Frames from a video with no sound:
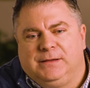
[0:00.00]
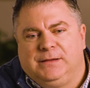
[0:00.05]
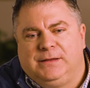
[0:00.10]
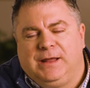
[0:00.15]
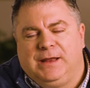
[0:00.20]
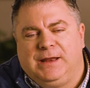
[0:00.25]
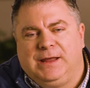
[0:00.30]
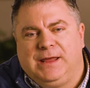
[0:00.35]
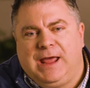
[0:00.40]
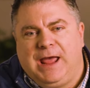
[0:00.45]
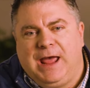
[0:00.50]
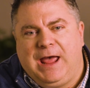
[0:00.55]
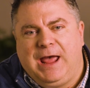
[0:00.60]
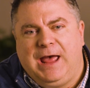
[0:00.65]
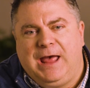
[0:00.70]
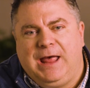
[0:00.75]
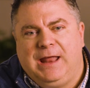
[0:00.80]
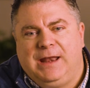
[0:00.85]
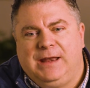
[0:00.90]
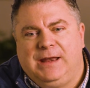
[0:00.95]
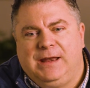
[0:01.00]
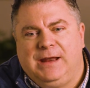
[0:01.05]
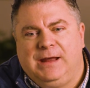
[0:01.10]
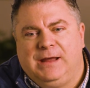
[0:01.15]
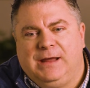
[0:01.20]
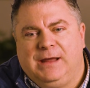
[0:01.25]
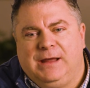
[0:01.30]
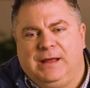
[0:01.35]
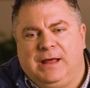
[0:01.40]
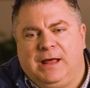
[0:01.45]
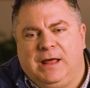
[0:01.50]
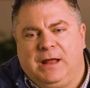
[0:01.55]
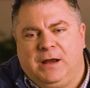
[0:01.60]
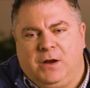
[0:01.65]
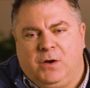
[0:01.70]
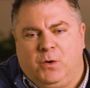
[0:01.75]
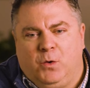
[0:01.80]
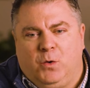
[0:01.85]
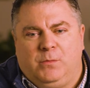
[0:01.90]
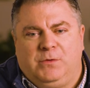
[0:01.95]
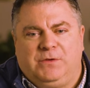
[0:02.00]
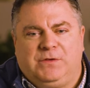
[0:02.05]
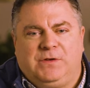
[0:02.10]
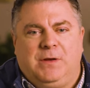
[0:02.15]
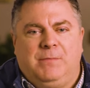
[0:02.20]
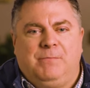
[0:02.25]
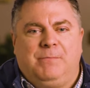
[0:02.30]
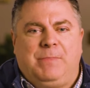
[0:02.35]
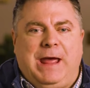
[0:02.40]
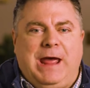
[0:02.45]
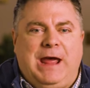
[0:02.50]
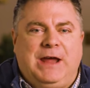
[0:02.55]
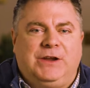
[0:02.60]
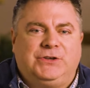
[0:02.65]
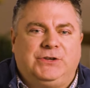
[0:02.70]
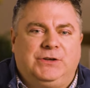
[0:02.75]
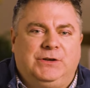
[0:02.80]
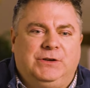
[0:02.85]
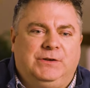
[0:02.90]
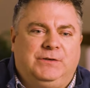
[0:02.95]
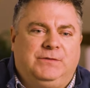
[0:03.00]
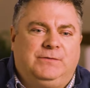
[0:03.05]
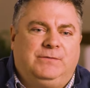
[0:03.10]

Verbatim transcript: that he had an enormous compassion